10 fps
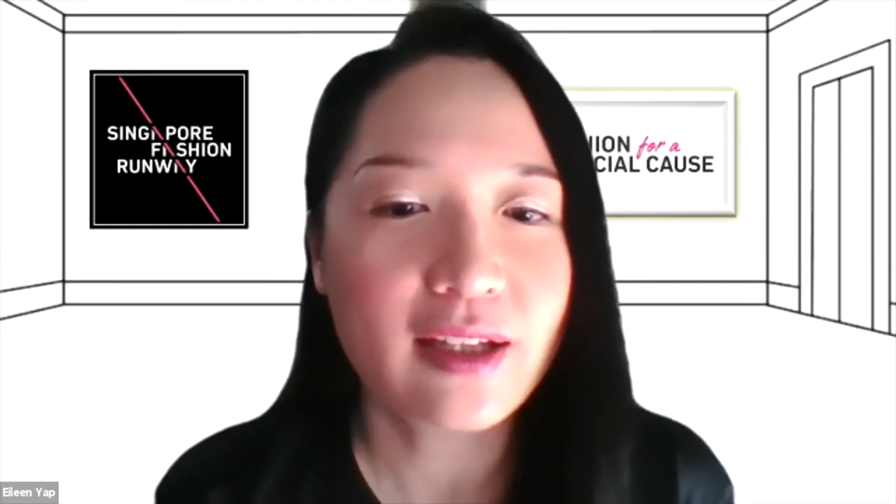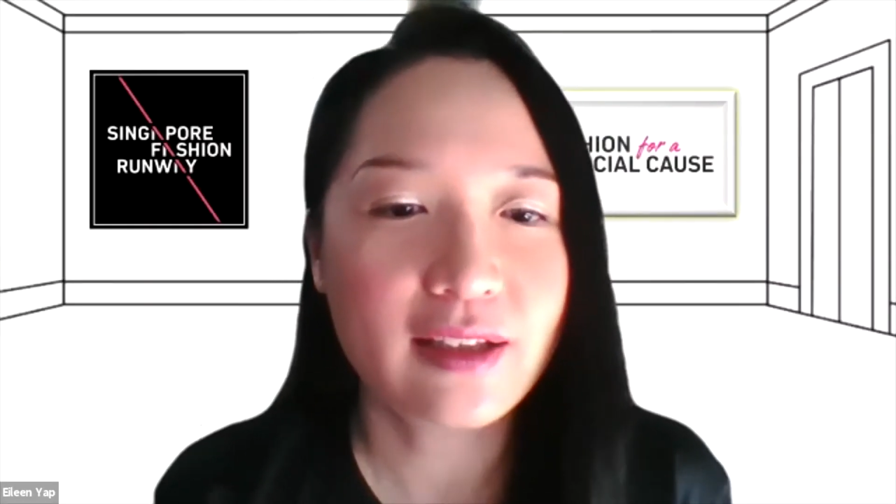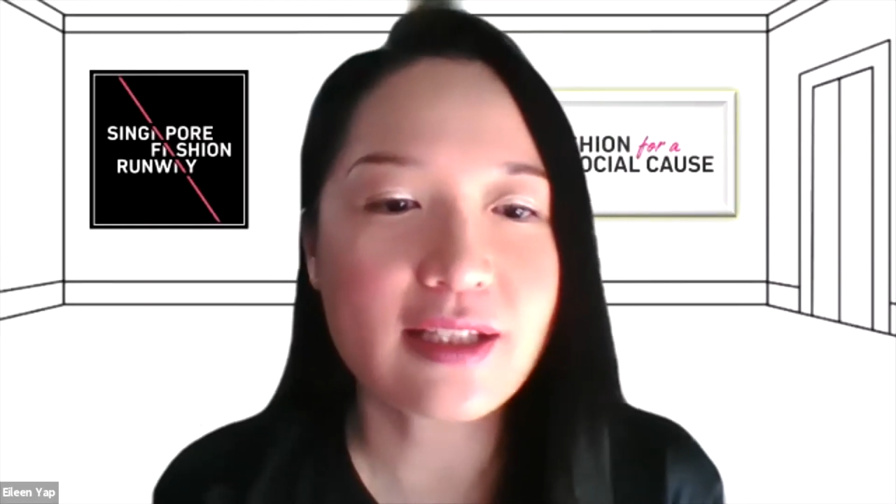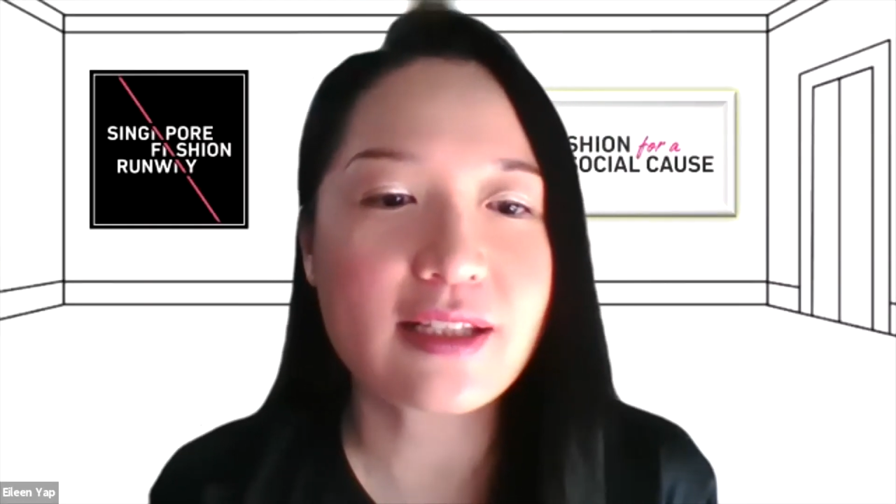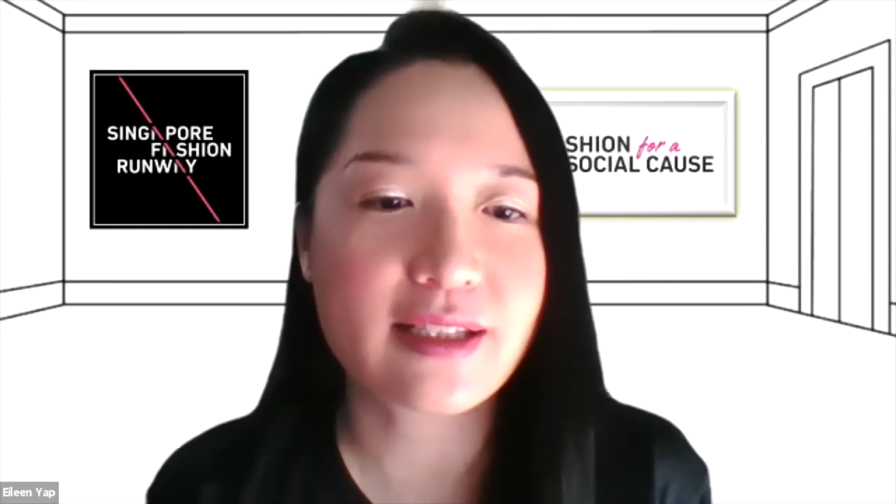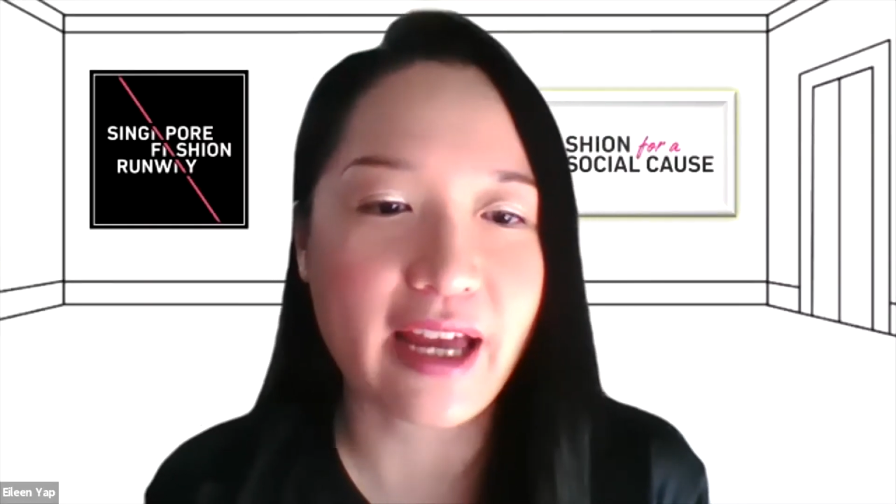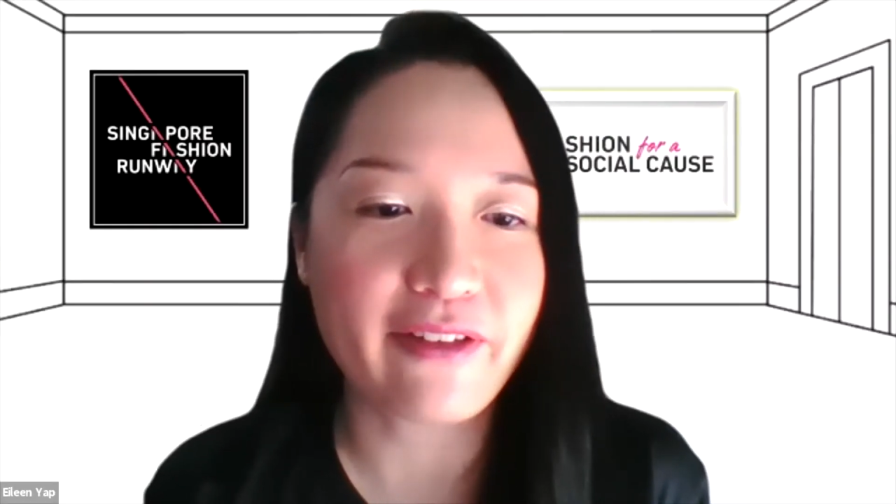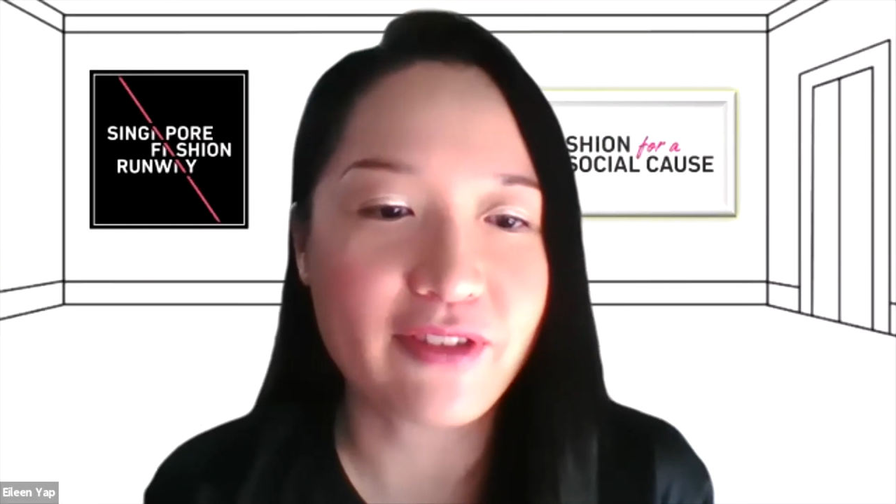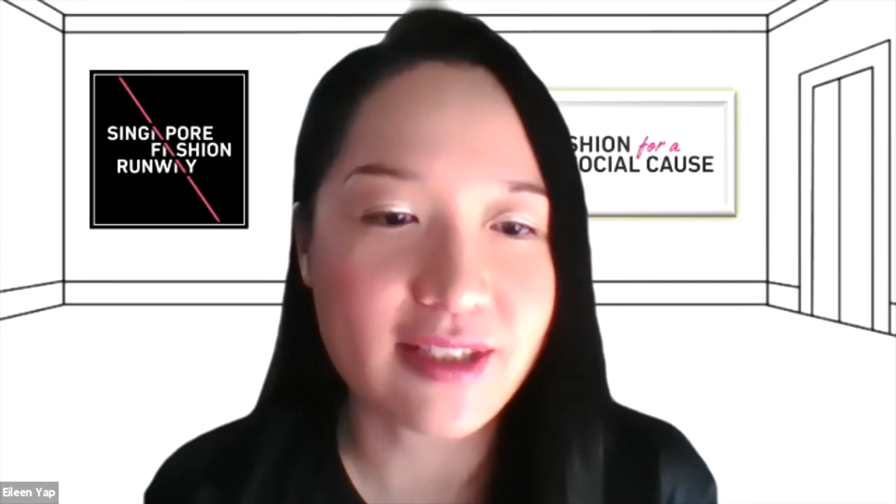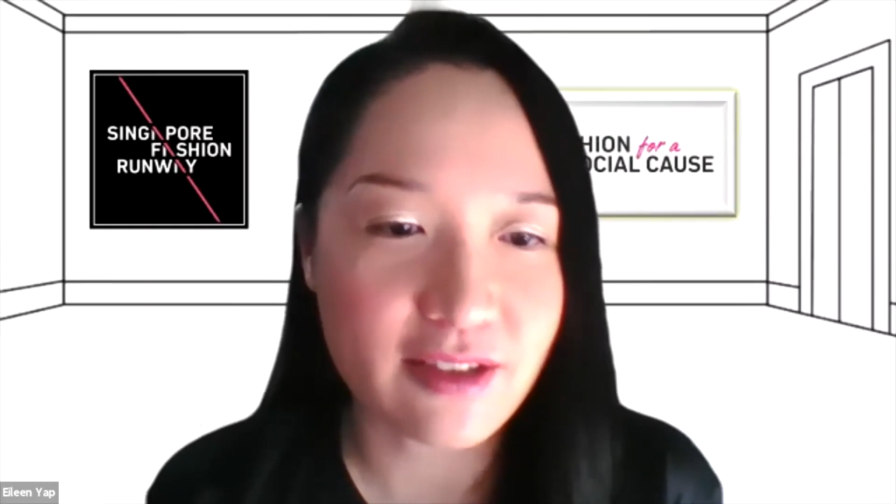this is
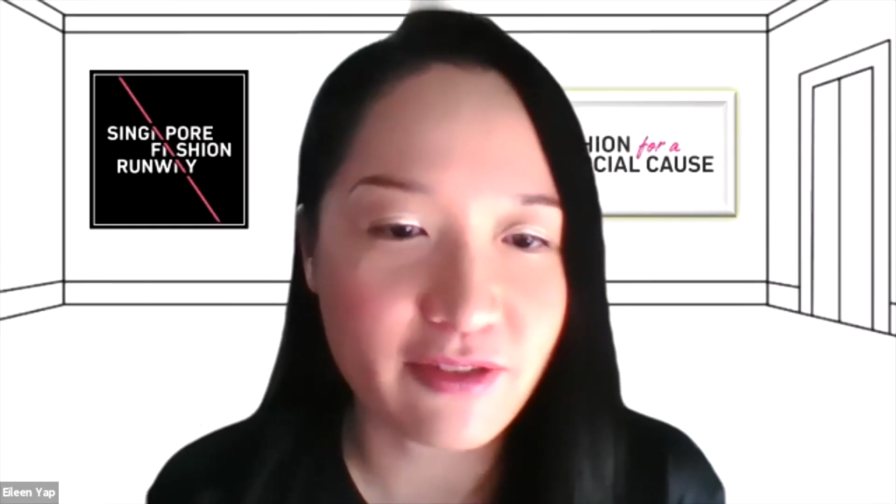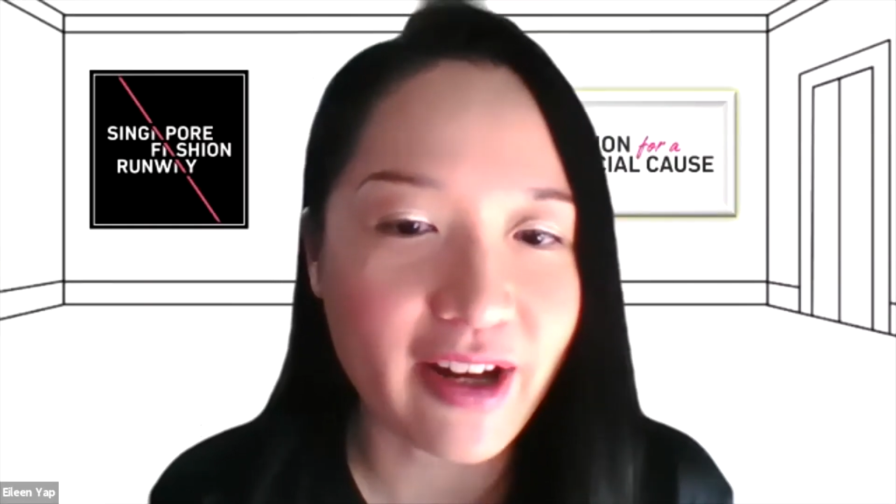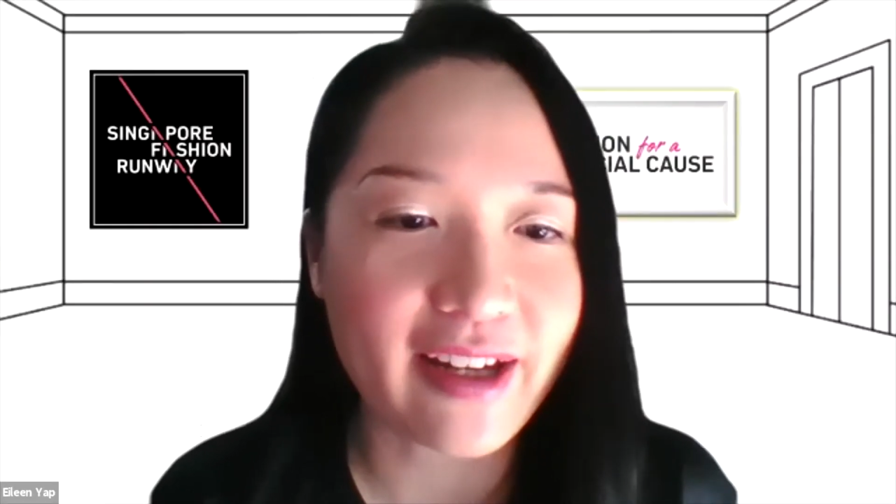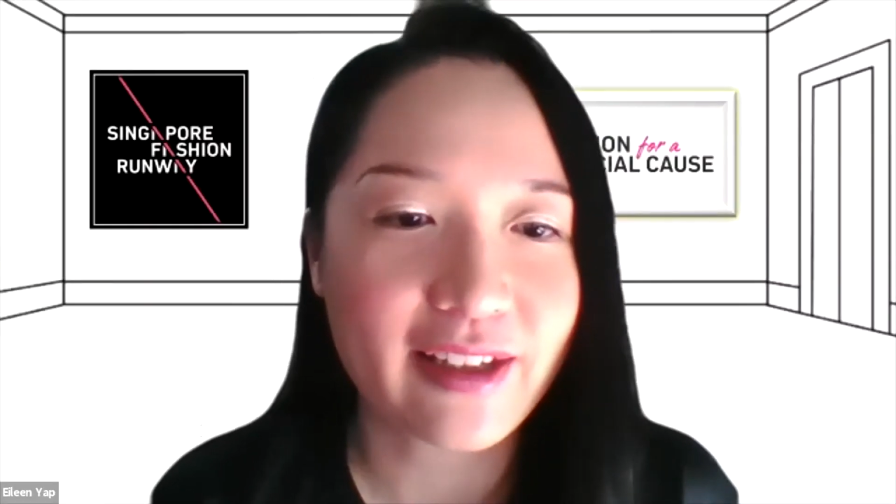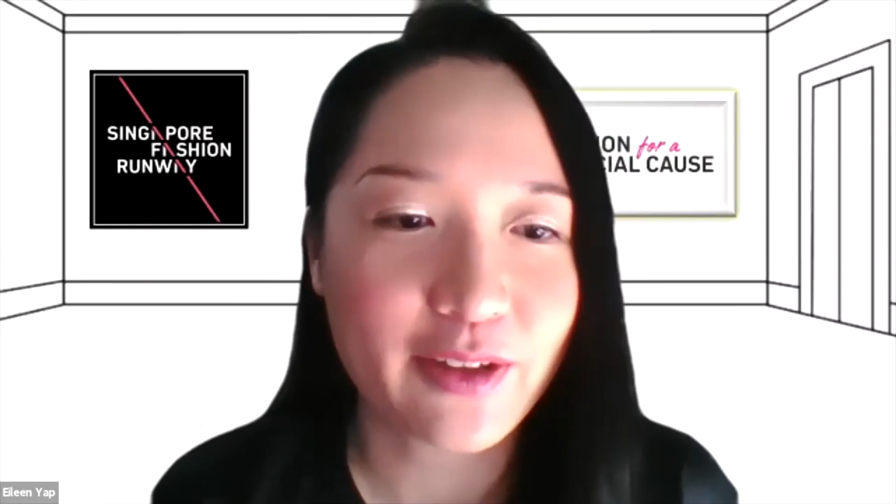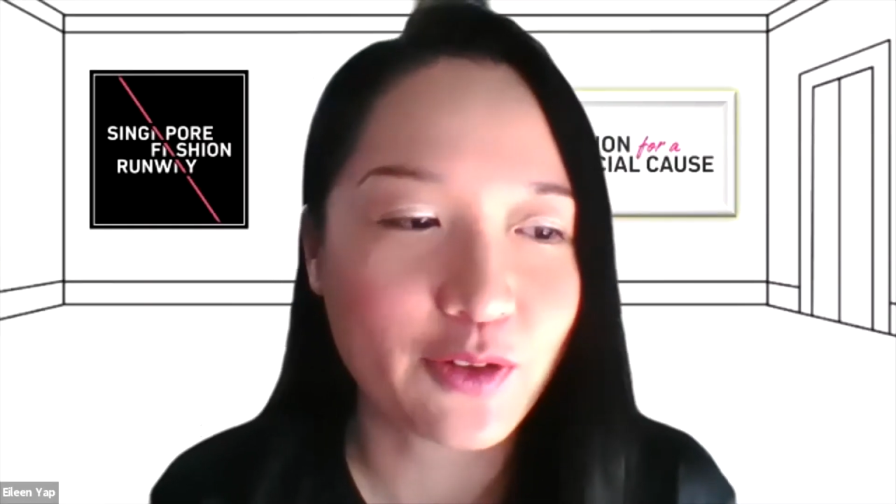diversified.